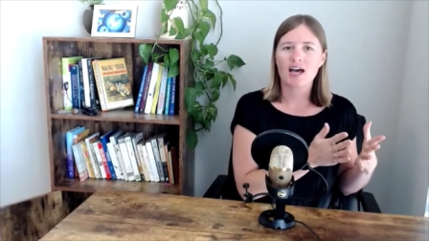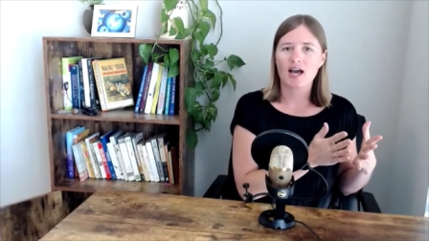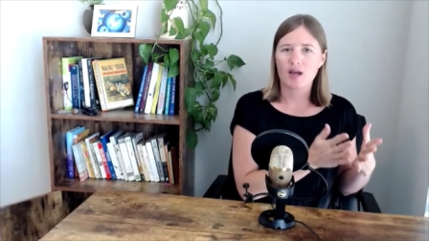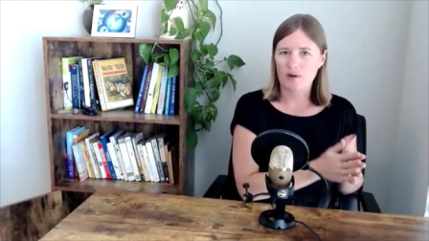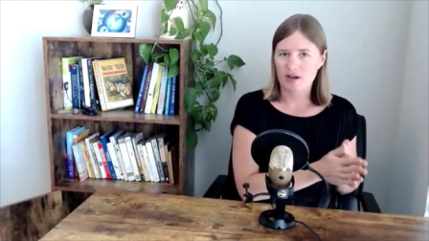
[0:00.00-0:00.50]

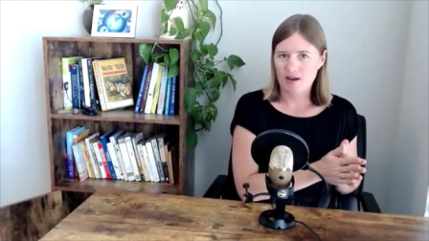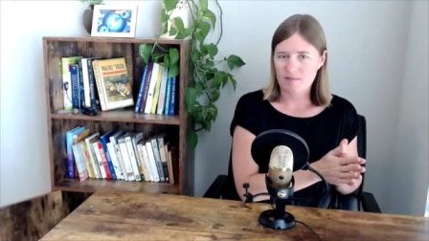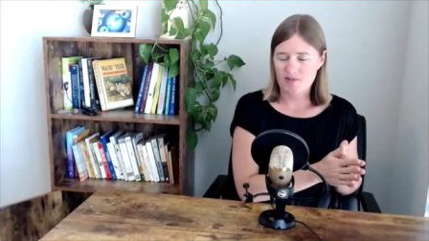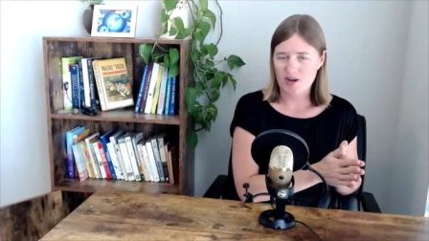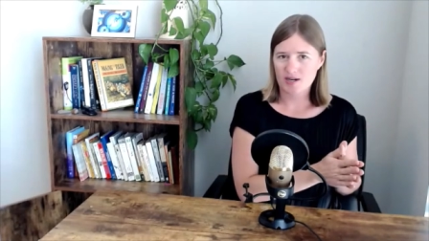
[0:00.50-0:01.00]
I want
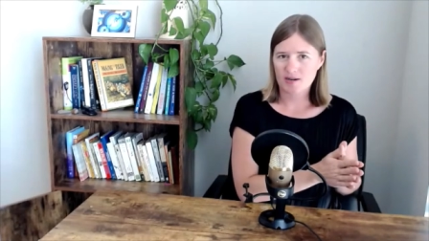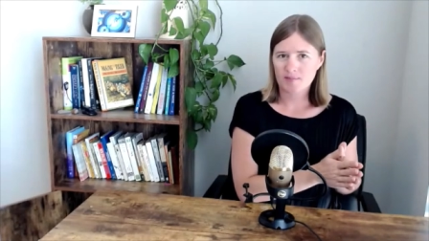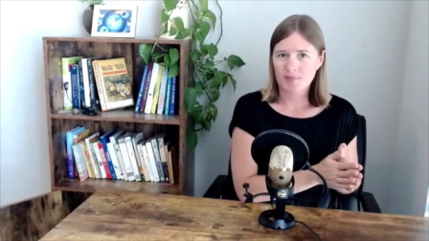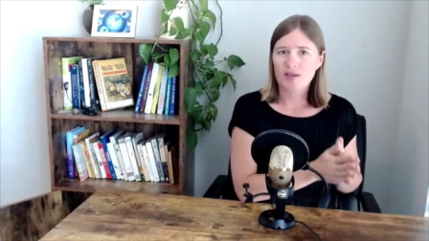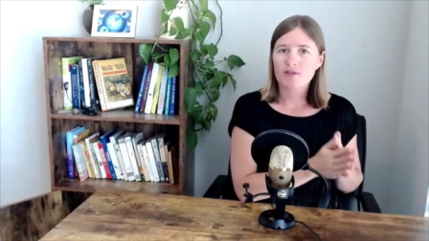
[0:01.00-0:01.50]
comfort.
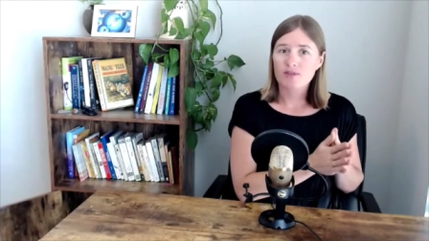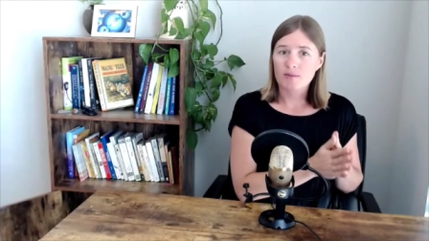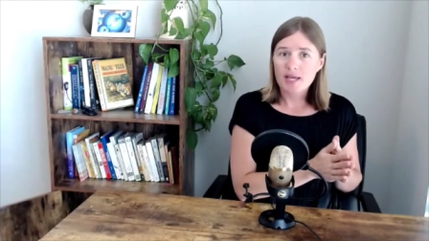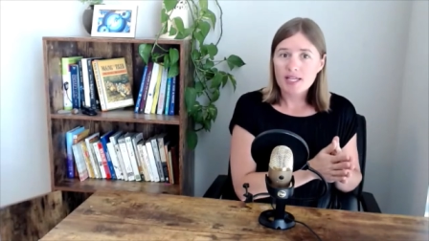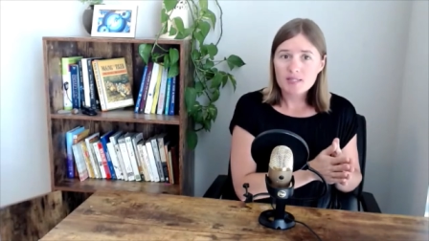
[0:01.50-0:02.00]
From
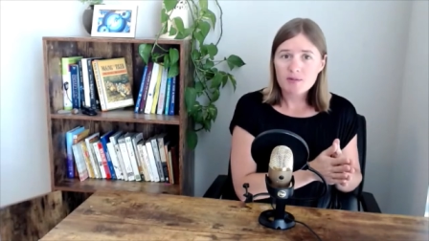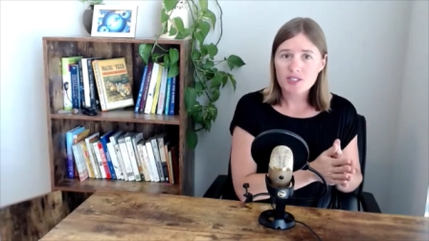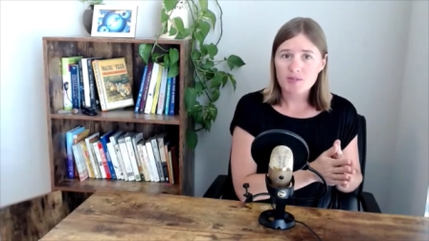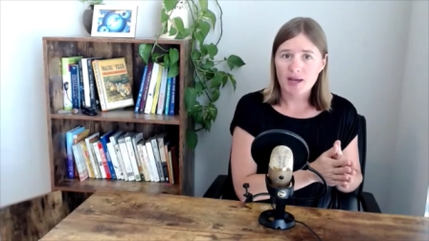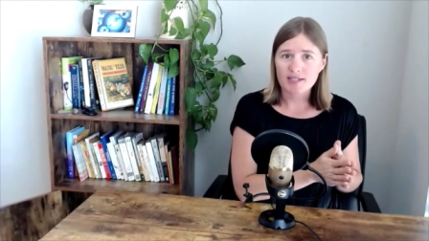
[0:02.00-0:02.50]
his
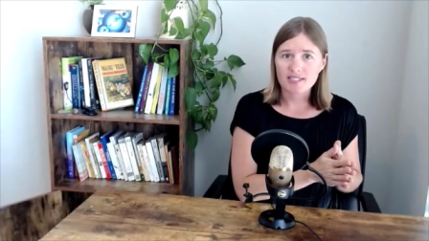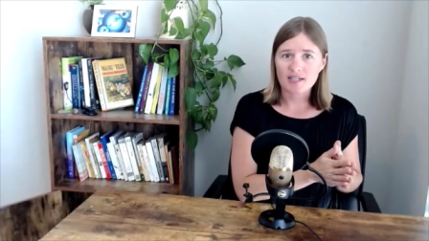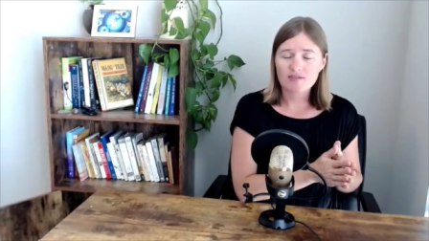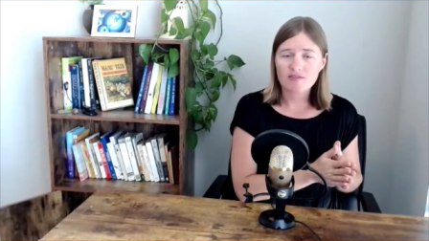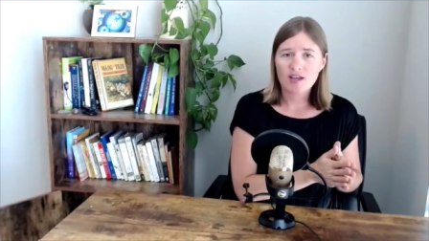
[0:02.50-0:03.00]
perspective,